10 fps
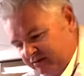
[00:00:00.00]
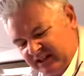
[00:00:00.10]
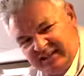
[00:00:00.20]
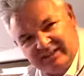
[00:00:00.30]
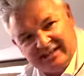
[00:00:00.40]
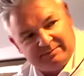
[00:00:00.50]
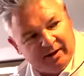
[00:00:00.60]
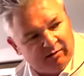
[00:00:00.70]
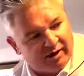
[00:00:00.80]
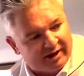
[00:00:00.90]
And doesn't it
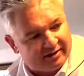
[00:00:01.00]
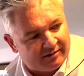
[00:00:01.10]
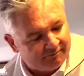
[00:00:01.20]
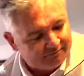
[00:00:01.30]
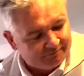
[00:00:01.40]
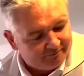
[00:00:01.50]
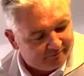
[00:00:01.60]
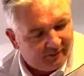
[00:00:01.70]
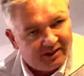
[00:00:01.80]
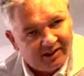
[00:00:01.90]
smell nice? Yep.
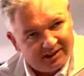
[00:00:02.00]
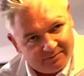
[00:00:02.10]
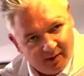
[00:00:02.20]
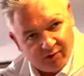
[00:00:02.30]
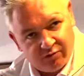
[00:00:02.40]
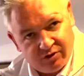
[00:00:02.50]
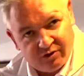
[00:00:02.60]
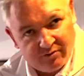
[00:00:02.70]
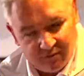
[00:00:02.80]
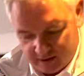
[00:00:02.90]
does it smells
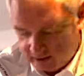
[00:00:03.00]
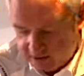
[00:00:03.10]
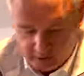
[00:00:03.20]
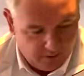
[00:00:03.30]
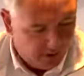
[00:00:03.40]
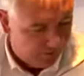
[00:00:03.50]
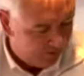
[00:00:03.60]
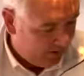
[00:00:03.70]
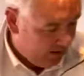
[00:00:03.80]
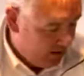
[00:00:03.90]
like a new boat?
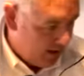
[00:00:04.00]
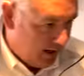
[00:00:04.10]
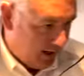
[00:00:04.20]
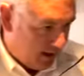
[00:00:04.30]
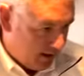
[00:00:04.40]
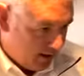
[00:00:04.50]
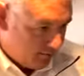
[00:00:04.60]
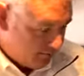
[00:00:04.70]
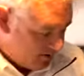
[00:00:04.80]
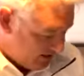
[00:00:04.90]

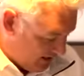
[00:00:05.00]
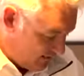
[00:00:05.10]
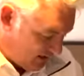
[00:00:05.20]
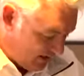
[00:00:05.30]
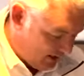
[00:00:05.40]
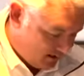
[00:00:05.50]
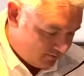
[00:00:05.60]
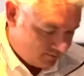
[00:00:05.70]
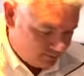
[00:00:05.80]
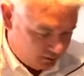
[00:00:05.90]
Um, TV,
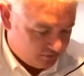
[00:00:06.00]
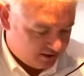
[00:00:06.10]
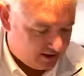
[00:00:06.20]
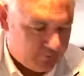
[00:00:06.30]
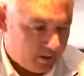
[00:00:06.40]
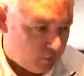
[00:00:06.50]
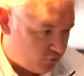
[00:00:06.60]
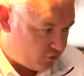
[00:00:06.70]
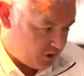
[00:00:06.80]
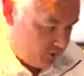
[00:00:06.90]
music, big
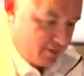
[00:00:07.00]
wardrobe.